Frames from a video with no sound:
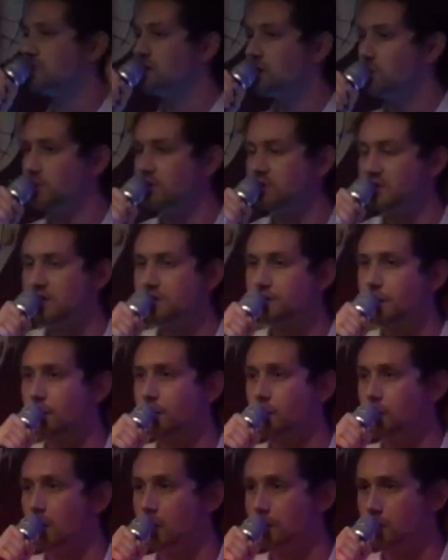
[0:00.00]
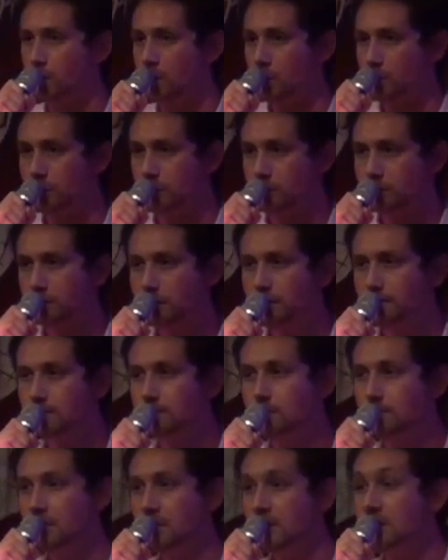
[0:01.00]
consequences for the world around
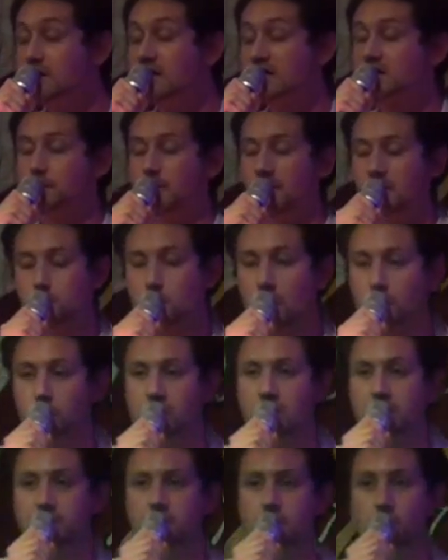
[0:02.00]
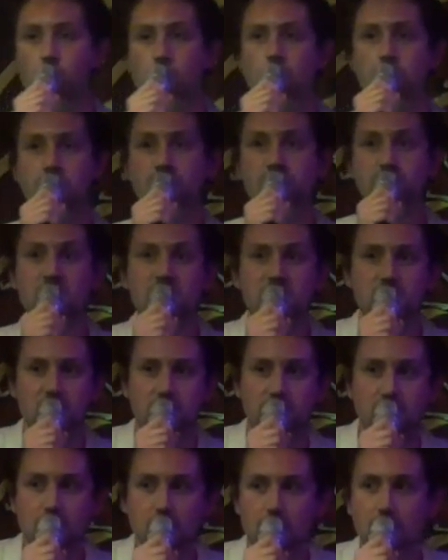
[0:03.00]
us. It explains why we live in a world of
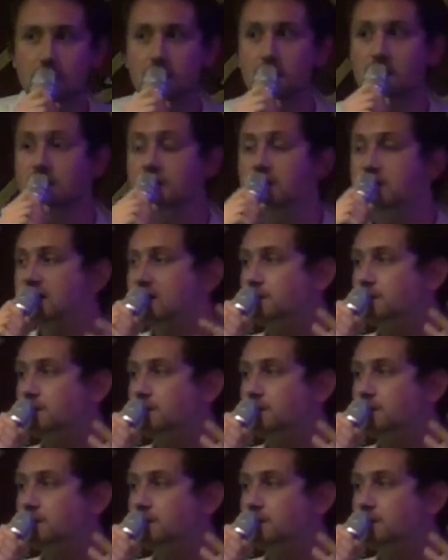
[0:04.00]
species. It